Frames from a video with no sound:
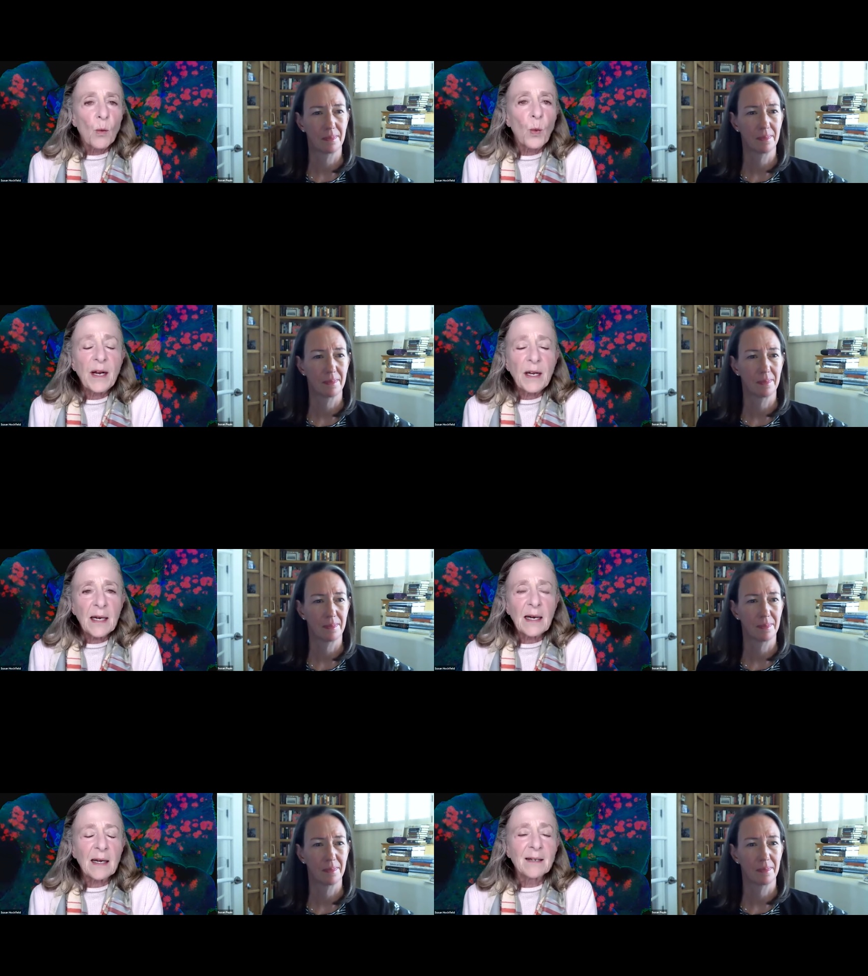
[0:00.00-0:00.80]
Speaker 1: We
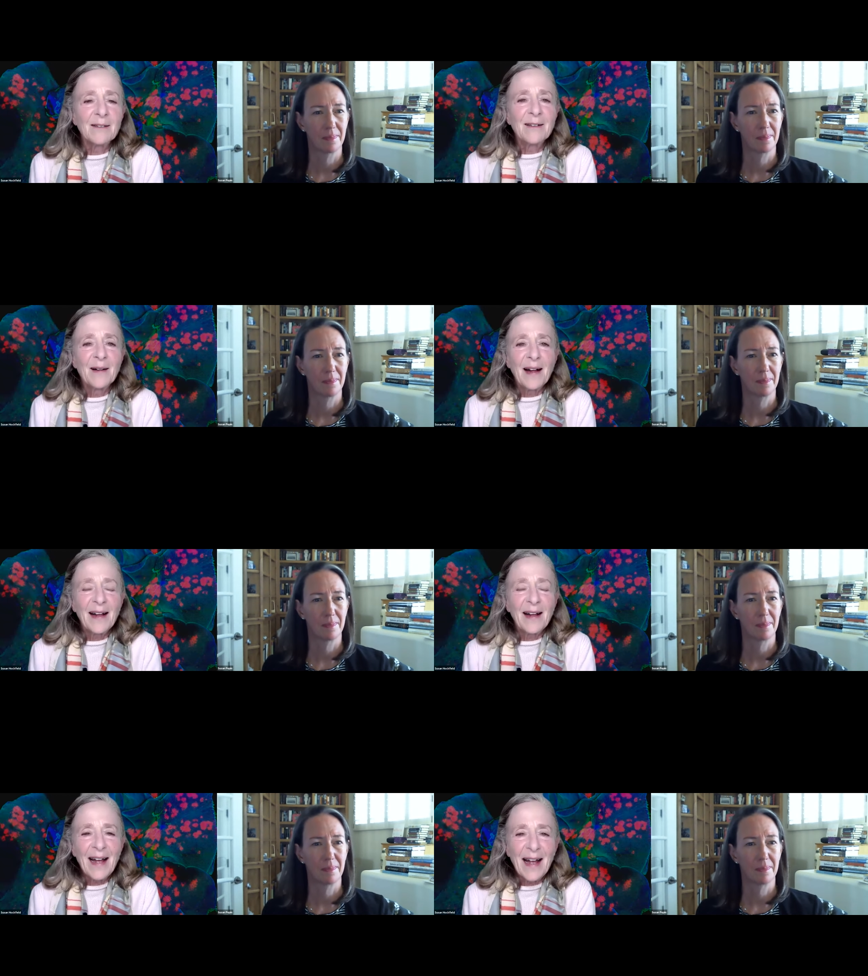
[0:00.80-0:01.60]
need
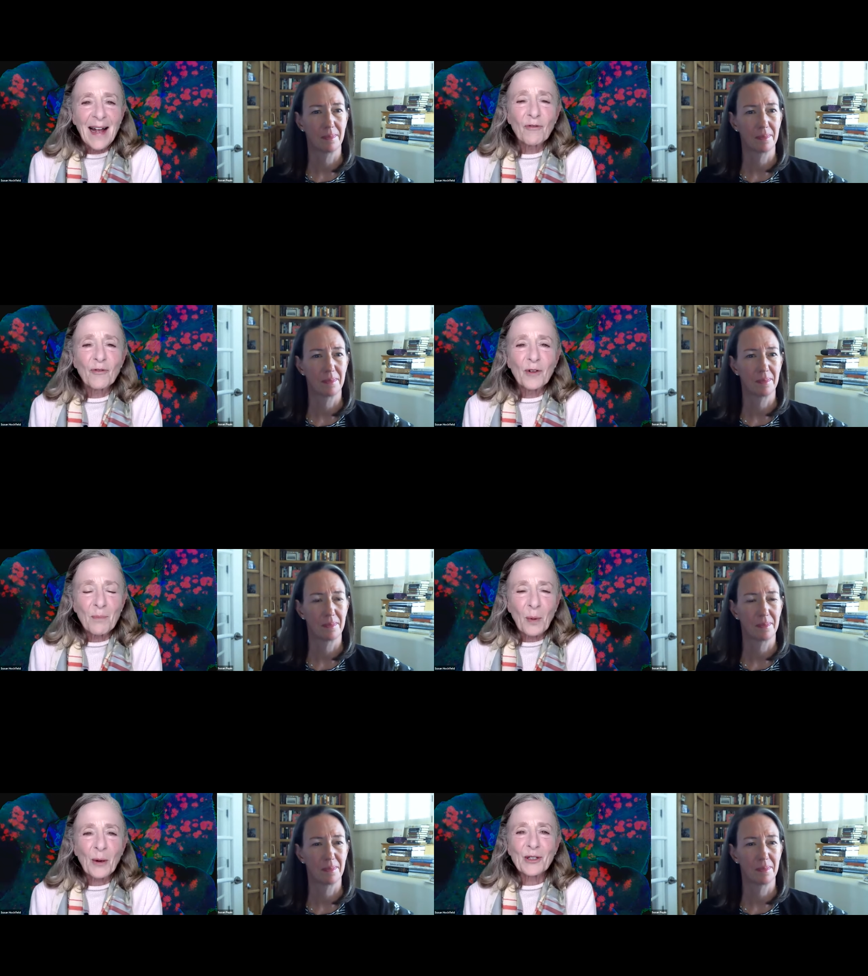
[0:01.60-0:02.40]
every
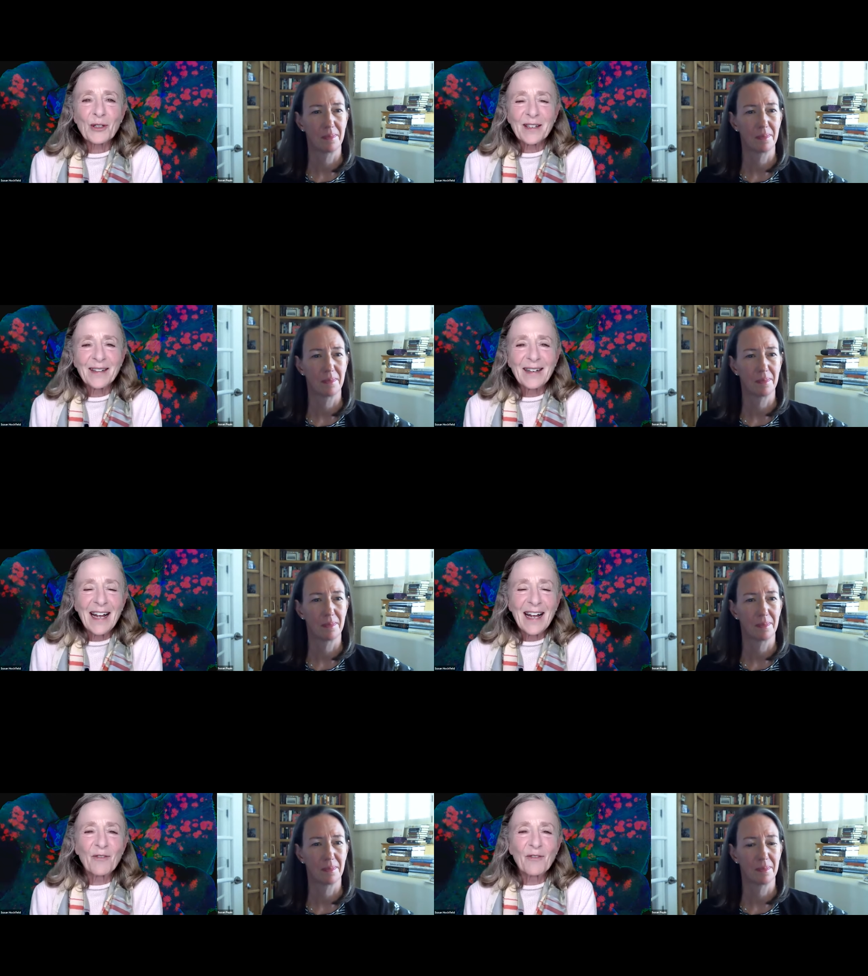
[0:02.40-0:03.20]
person,
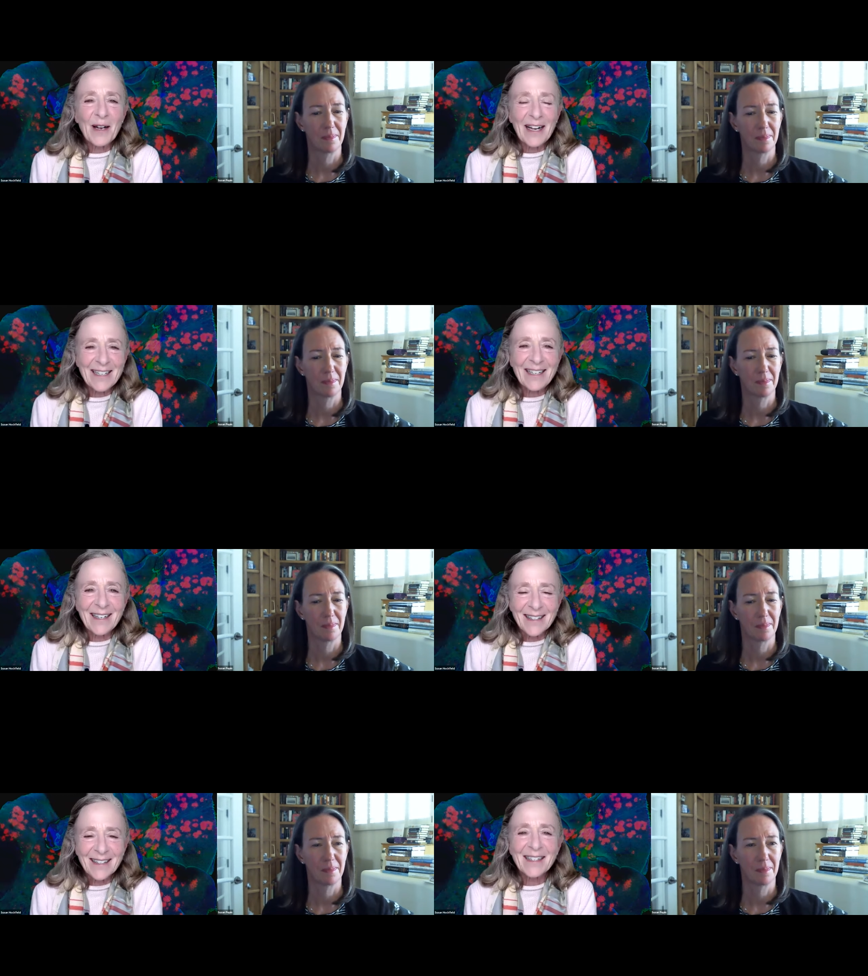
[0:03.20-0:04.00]
every
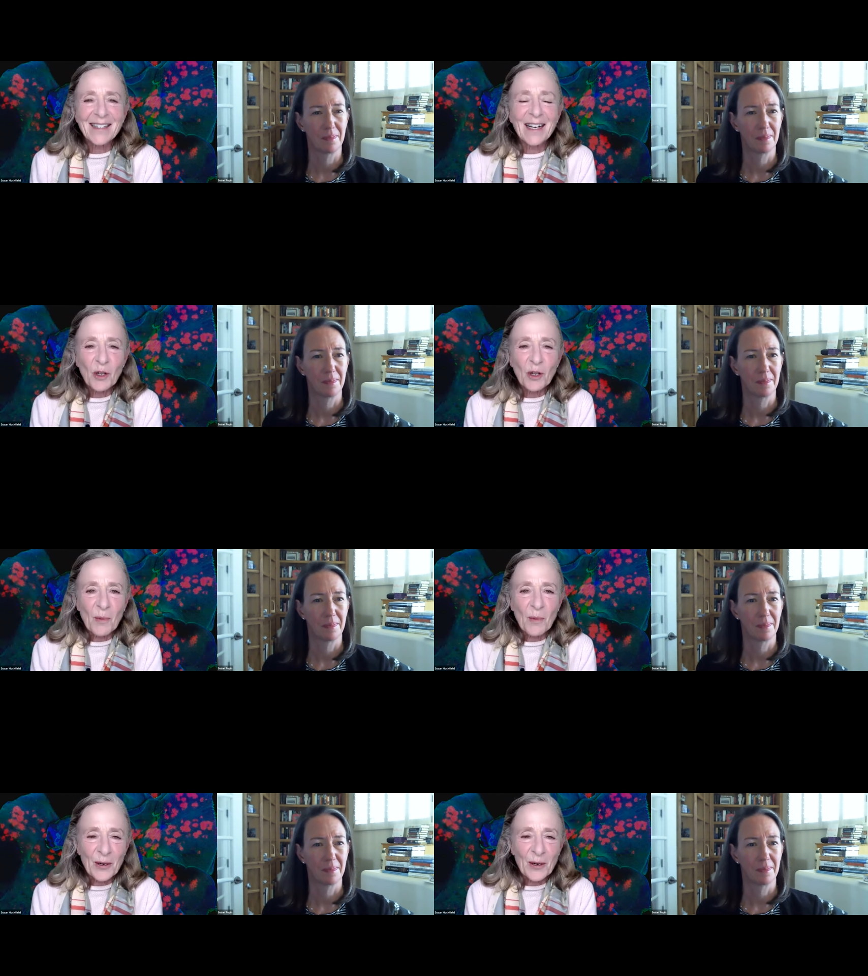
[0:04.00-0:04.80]
idea to get to the
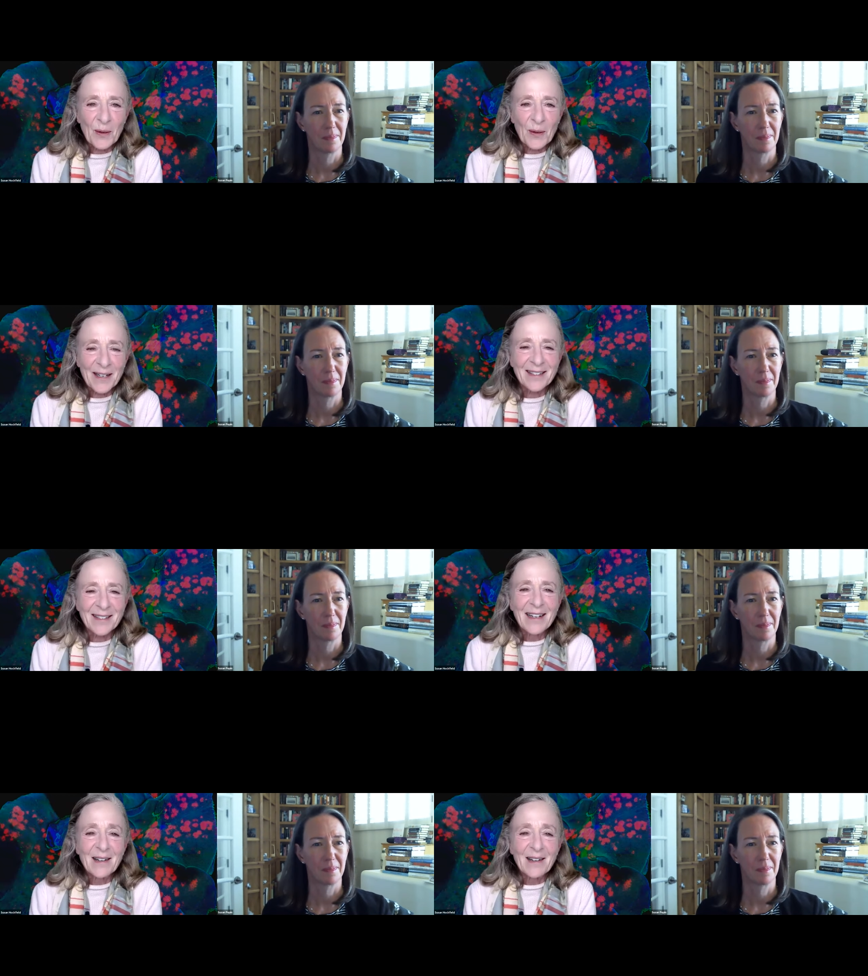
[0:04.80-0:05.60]
marketplace